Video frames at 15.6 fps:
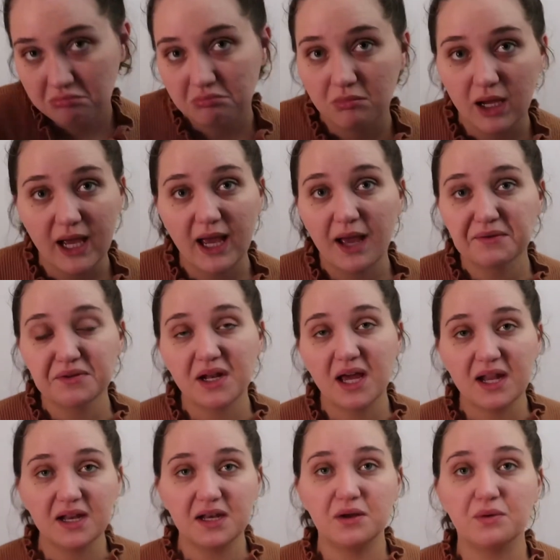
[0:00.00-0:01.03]
I haven't
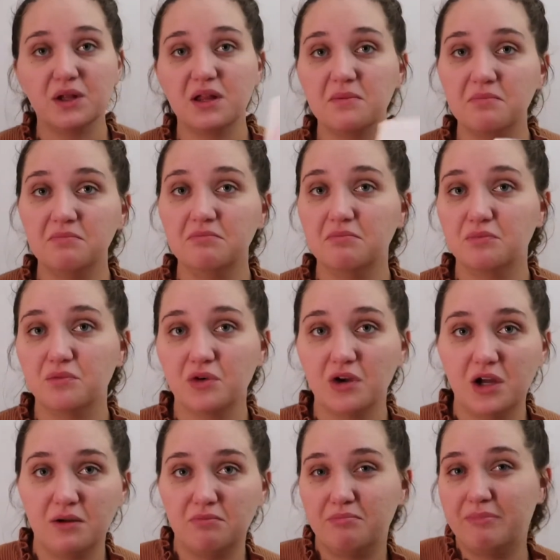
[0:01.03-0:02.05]
had any really
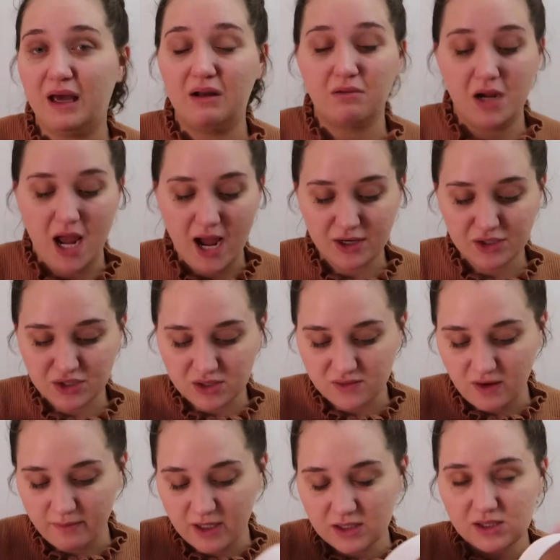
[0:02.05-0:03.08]
bad reactions
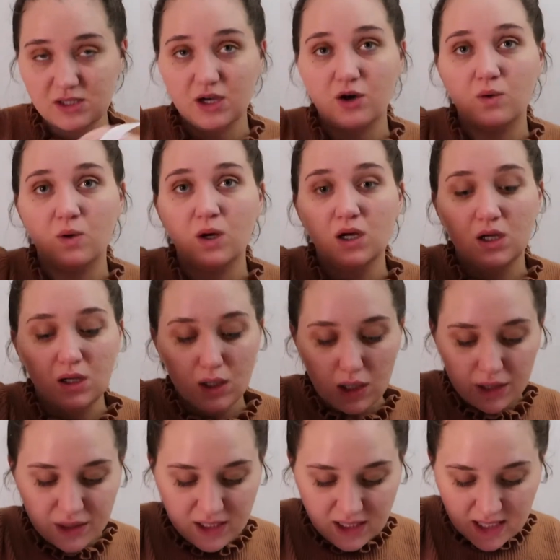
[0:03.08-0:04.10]
from it. So
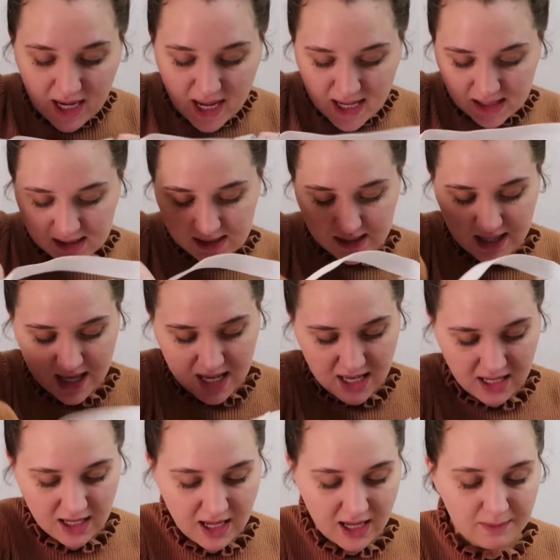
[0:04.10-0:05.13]
the next
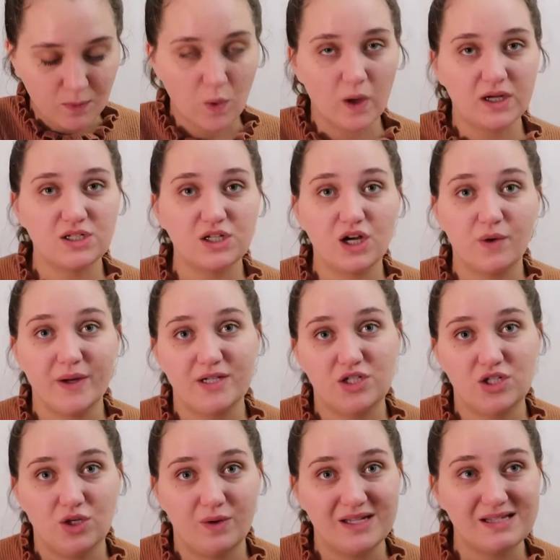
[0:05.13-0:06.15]
thing I'm going to go
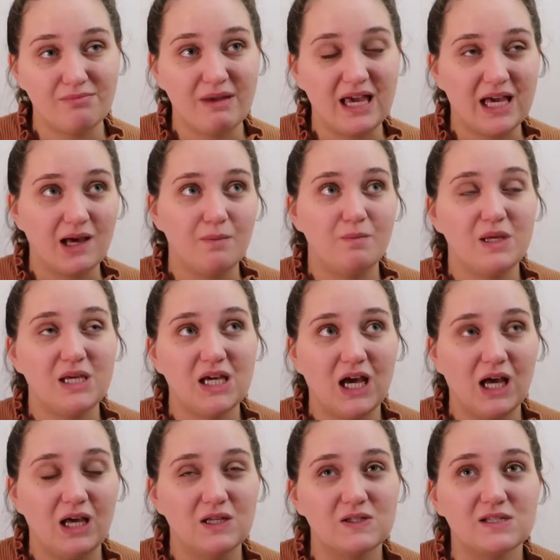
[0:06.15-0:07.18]
into is makeup,
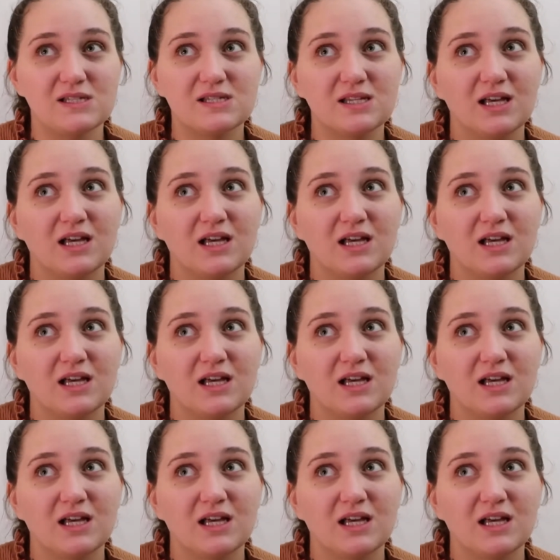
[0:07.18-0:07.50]
because